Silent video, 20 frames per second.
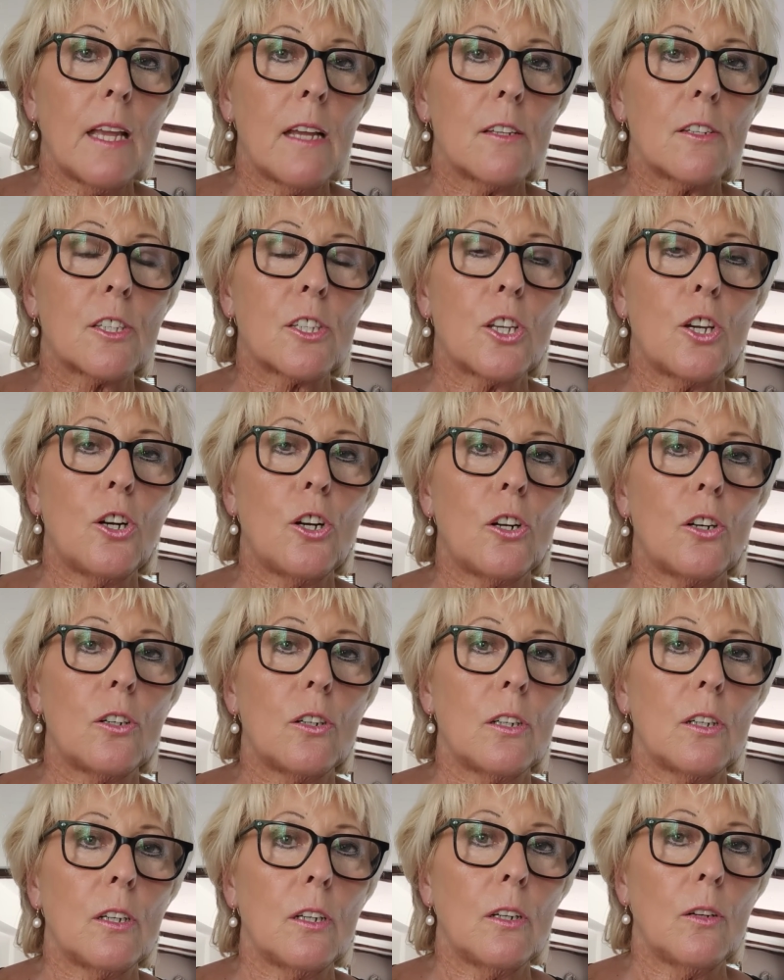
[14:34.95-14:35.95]
So
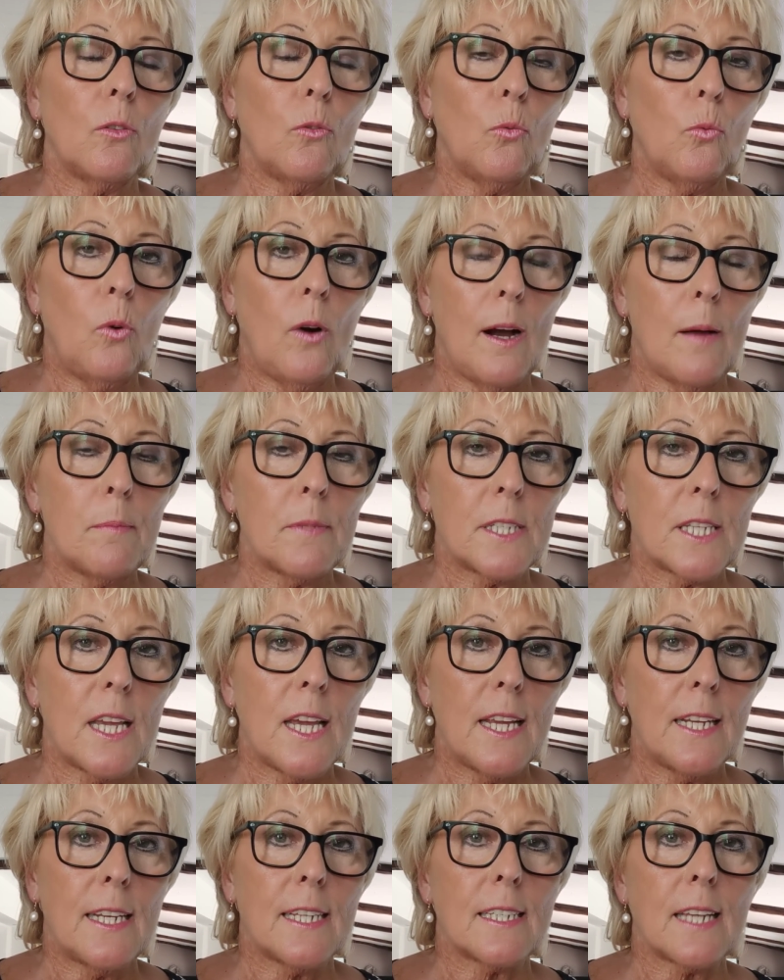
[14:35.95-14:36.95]
what I'm
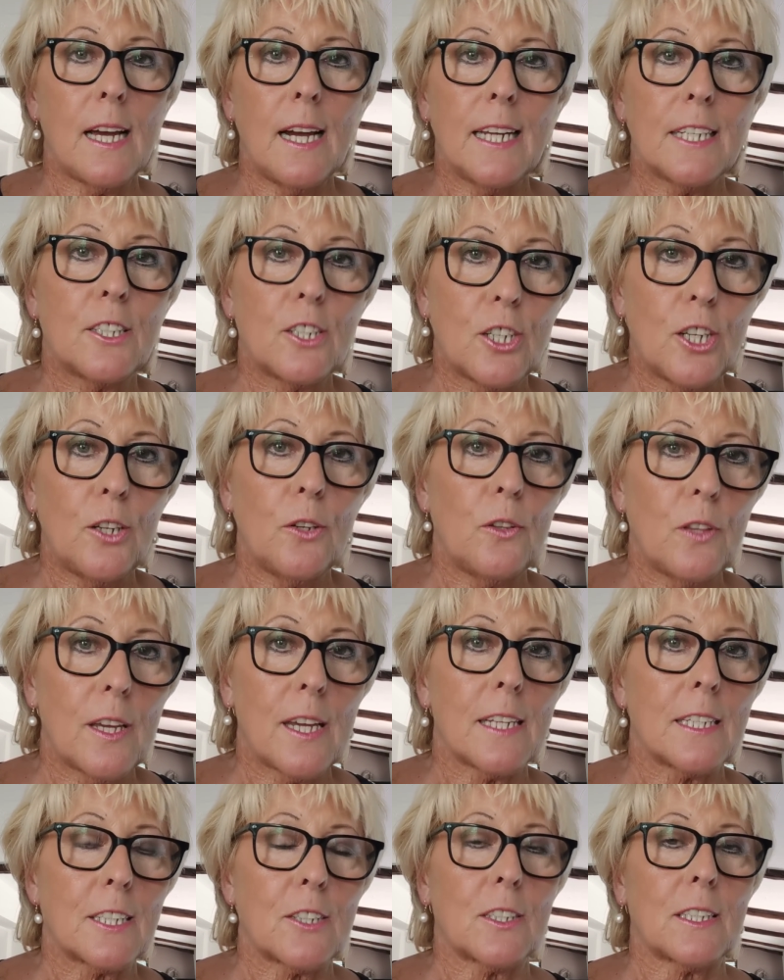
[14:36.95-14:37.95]
saying is I do
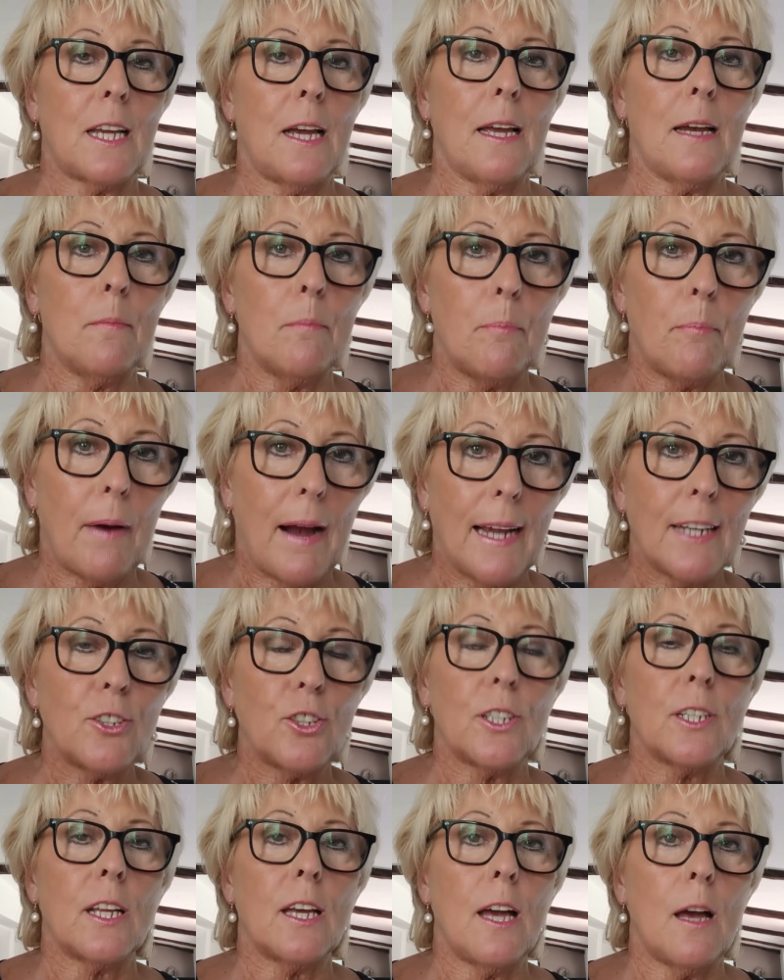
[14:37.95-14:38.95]
this because I am
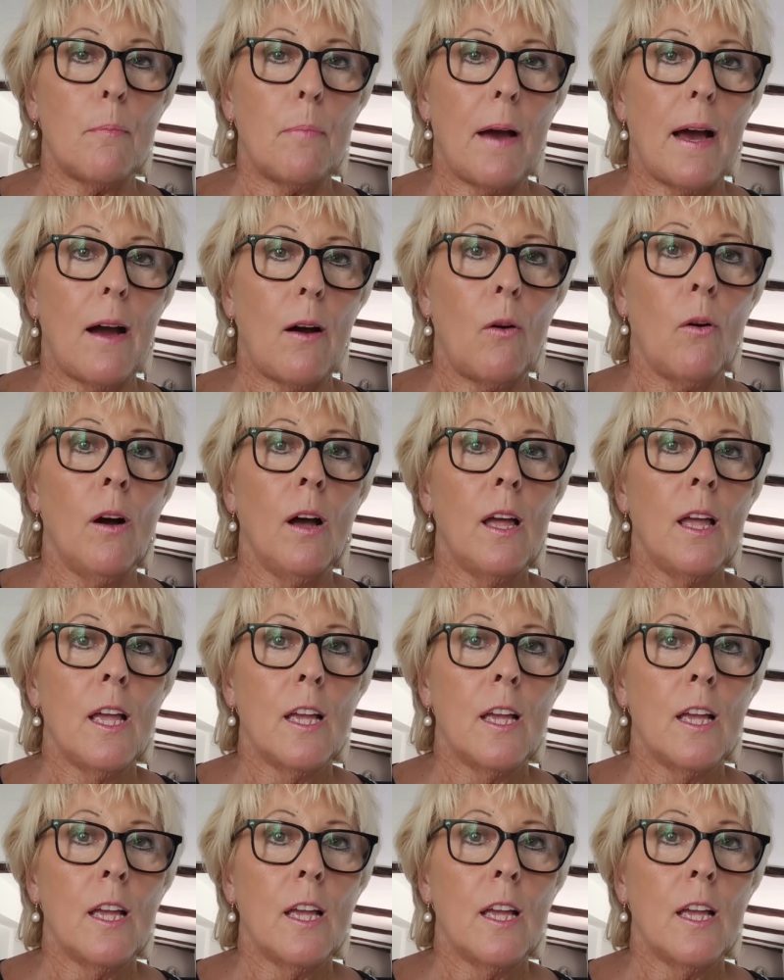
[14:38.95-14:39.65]
passionate about